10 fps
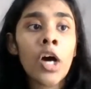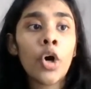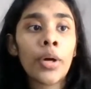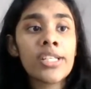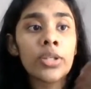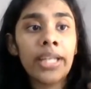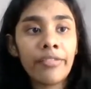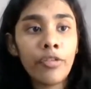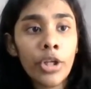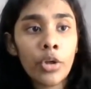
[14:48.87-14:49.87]
Okay, so
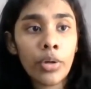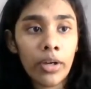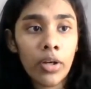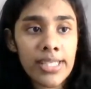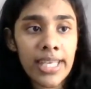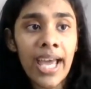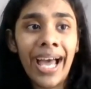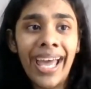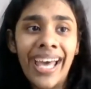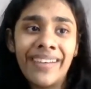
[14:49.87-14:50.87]
therefore you cannot say
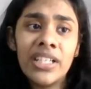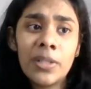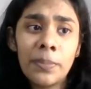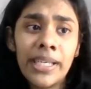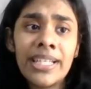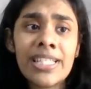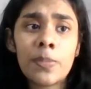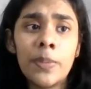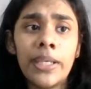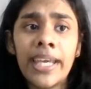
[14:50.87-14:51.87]
I haven't been
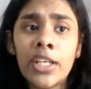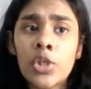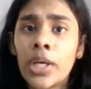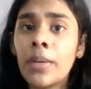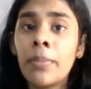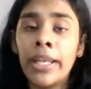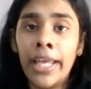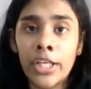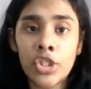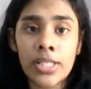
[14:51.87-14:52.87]
speaking to him in
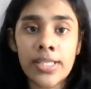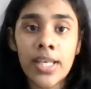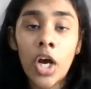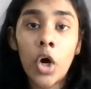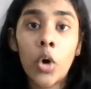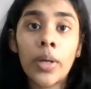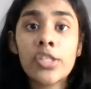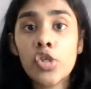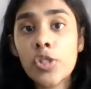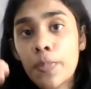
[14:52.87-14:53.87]
ages. Okay,
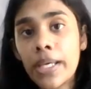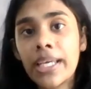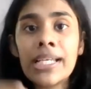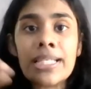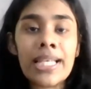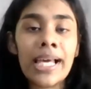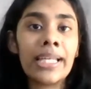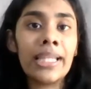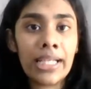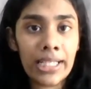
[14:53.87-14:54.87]
so speaking is like
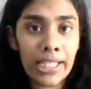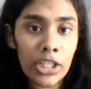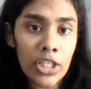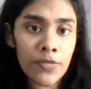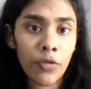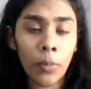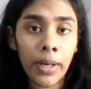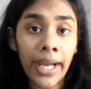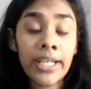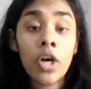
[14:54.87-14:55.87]
in the continuous form,
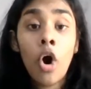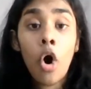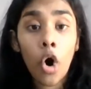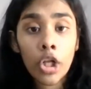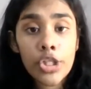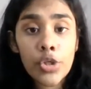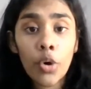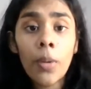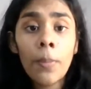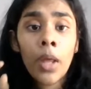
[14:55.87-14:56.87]
right?
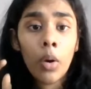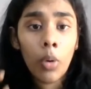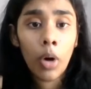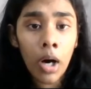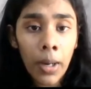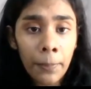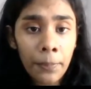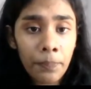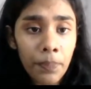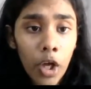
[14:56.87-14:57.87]
Also,
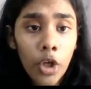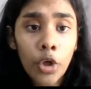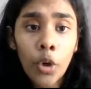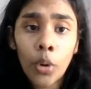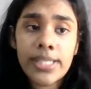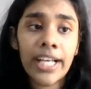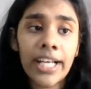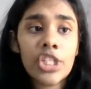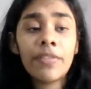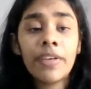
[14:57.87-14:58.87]
No,
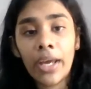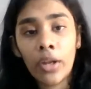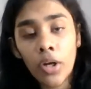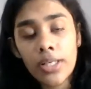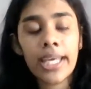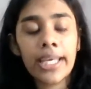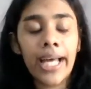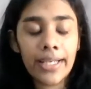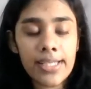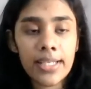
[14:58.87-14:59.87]
Sanchi, we cannot say
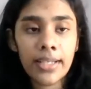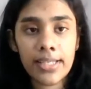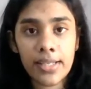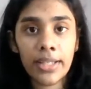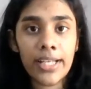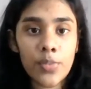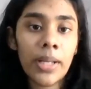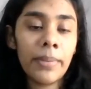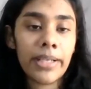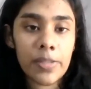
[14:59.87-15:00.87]
that is the reason. That's
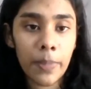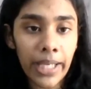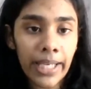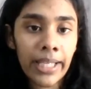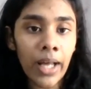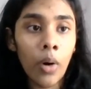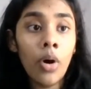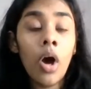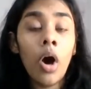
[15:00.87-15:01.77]
what I'm explaining now.